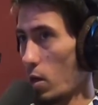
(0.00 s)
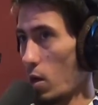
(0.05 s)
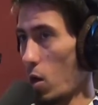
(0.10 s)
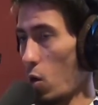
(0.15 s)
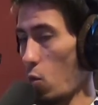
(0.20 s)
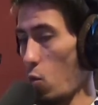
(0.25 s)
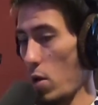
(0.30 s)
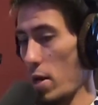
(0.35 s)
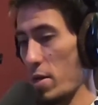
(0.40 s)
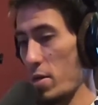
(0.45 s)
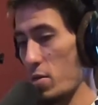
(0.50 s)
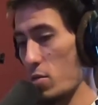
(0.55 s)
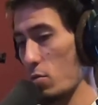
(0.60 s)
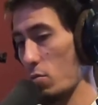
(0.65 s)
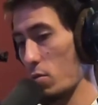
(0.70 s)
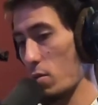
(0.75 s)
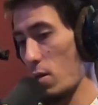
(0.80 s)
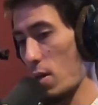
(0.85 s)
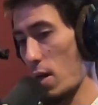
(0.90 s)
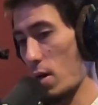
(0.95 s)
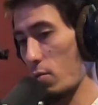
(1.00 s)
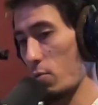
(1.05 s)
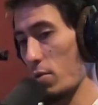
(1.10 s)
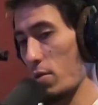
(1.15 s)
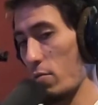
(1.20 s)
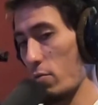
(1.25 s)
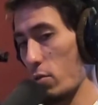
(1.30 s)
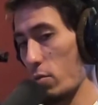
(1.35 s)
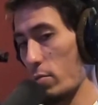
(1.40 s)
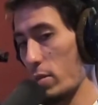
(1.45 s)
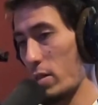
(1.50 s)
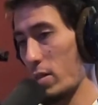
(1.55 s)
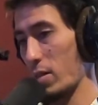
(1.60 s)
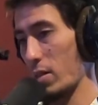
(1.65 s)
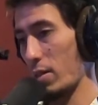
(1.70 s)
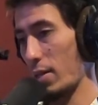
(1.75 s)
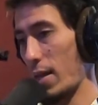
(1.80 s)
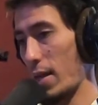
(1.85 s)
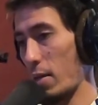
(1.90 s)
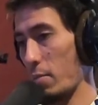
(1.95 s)
way to use a lot of reverb and
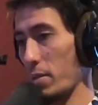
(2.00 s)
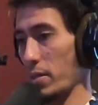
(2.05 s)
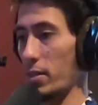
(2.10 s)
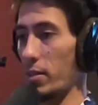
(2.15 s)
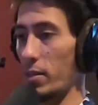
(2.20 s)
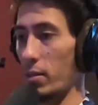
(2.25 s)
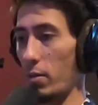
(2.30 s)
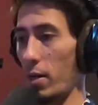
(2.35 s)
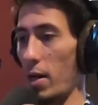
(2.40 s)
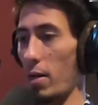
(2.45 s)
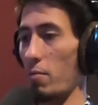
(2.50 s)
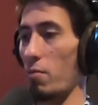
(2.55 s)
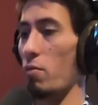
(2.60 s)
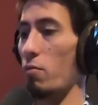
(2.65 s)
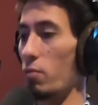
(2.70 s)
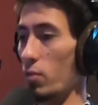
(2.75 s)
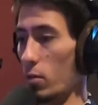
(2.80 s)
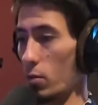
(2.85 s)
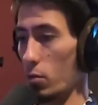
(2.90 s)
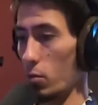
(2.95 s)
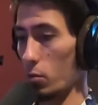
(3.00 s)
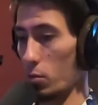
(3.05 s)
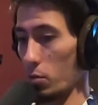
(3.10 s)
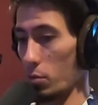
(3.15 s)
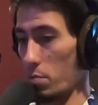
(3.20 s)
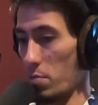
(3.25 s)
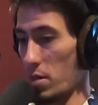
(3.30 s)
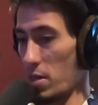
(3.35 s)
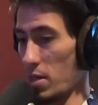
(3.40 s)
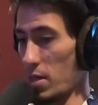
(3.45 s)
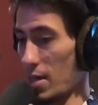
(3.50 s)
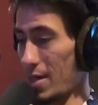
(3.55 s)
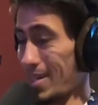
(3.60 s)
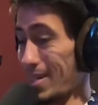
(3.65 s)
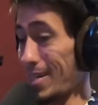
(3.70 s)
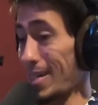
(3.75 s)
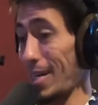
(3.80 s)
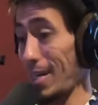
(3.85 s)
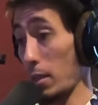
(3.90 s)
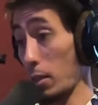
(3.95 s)
delay but still have the vocals be
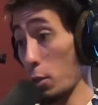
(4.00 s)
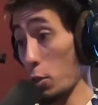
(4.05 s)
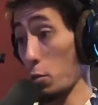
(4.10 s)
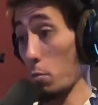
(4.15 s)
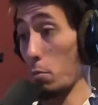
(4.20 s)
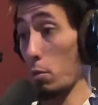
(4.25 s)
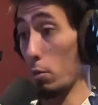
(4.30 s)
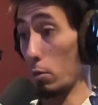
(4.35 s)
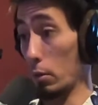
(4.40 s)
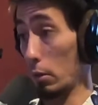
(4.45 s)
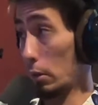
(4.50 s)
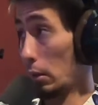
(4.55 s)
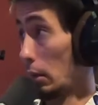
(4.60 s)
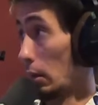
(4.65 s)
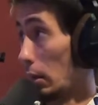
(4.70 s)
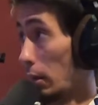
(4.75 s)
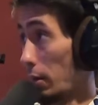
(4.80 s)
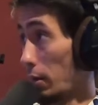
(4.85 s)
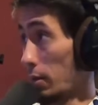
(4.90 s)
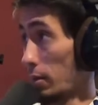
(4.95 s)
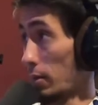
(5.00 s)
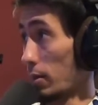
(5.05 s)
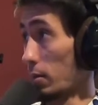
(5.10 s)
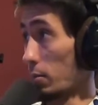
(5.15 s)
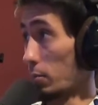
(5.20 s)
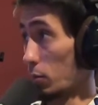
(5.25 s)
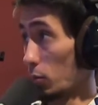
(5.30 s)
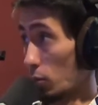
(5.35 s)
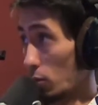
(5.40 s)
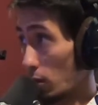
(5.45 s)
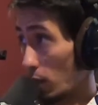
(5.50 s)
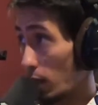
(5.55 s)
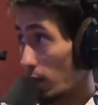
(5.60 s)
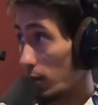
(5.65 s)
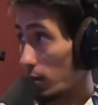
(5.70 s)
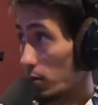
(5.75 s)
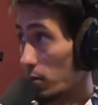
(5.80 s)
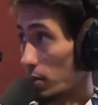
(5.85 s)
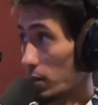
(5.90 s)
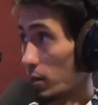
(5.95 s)
intelligible and come through
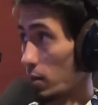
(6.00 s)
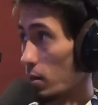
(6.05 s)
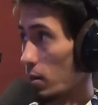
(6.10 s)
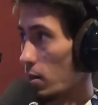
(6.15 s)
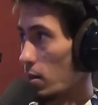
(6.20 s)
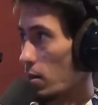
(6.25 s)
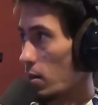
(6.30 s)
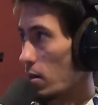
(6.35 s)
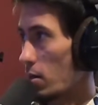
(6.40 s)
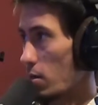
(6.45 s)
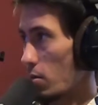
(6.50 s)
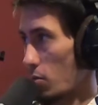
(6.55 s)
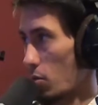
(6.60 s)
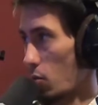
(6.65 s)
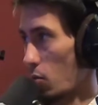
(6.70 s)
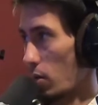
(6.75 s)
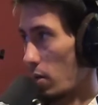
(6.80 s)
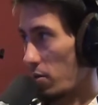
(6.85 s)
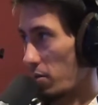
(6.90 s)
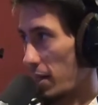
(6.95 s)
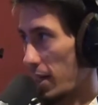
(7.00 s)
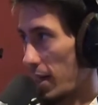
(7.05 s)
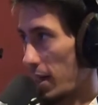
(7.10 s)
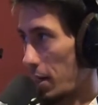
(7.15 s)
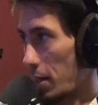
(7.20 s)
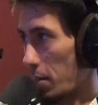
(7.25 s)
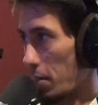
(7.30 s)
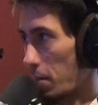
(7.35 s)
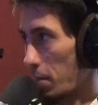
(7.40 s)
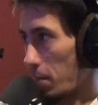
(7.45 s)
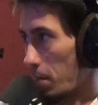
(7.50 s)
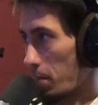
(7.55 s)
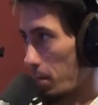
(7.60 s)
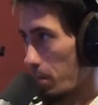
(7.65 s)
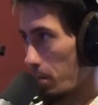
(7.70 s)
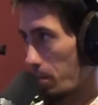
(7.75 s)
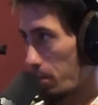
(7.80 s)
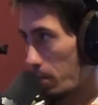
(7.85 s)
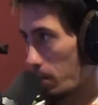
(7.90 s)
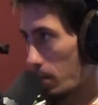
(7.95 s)
clearly. So what I've got here,
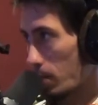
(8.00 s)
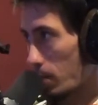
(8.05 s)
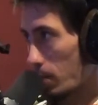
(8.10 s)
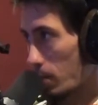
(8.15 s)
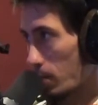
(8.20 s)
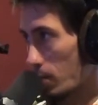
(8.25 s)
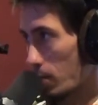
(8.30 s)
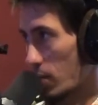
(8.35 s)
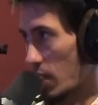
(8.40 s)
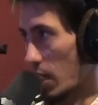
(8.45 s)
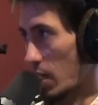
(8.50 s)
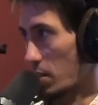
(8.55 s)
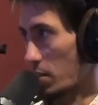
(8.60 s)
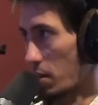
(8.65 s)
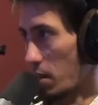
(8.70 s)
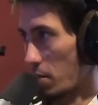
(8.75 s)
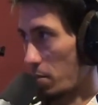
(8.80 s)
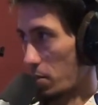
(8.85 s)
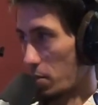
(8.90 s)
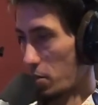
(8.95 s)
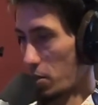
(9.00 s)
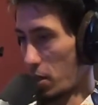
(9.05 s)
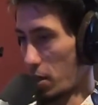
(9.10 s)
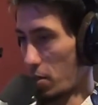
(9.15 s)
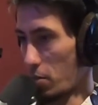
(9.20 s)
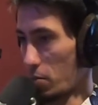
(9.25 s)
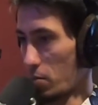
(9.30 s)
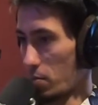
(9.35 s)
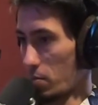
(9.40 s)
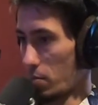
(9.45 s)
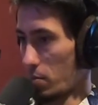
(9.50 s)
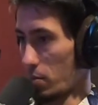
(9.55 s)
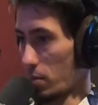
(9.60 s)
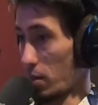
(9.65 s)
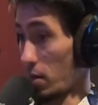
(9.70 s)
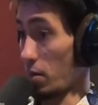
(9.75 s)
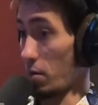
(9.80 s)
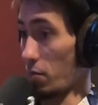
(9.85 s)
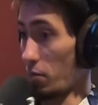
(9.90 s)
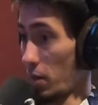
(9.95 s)
I set up a channel,
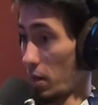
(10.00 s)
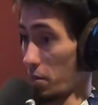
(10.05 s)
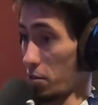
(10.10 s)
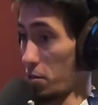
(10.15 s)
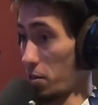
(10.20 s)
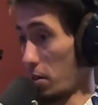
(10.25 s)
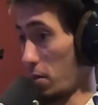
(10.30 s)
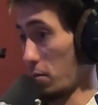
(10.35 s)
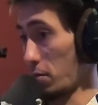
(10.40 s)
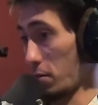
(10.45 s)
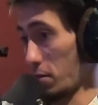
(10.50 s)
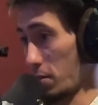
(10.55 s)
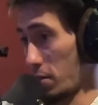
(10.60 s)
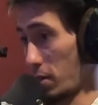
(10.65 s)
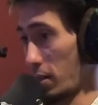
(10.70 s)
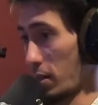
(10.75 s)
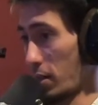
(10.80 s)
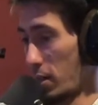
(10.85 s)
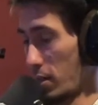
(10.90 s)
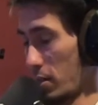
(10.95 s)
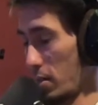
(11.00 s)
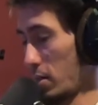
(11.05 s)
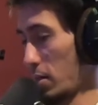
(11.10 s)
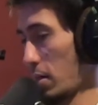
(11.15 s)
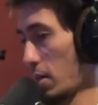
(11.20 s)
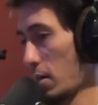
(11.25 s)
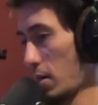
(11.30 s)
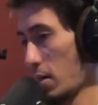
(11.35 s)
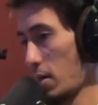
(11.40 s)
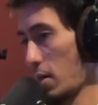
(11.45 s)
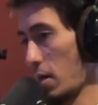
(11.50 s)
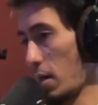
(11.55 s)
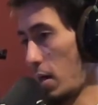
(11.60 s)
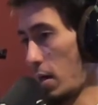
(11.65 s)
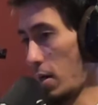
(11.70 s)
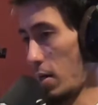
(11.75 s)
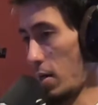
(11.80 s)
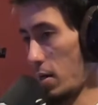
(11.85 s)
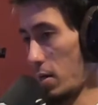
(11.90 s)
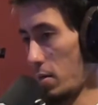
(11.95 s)
an effects channel, just like I
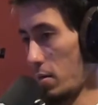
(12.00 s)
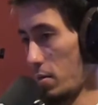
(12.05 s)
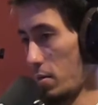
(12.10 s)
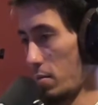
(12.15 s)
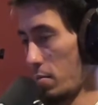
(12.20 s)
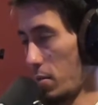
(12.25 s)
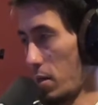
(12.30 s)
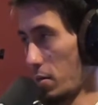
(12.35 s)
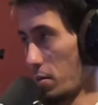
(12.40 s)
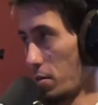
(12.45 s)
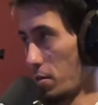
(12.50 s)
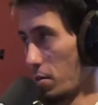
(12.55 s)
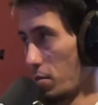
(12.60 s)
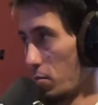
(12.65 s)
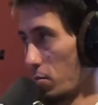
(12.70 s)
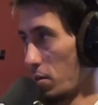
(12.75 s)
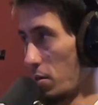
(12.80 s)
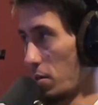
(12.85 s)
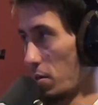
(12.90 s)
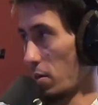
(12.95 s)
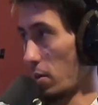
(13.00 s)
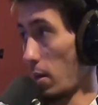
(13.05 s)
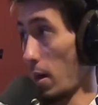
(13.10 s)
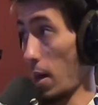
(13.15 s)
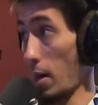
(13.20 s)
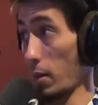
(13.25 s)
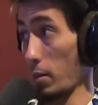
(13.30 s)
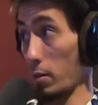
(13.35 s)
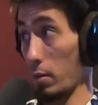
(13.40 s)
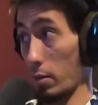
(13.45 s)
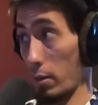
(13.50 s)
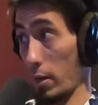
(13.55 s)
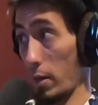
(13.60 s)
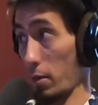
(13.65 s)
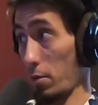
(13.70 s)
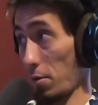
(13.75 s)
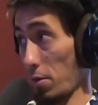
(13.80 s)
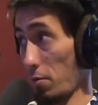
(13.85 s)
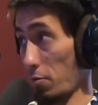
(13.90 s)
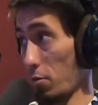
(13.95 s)
had mentioned, with a lot of delay
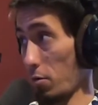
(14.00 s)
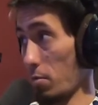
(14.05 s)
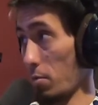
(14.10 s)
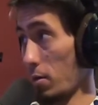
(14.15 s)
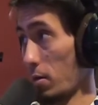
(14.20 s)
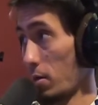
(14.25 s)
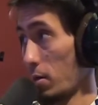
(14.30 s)
and reverb.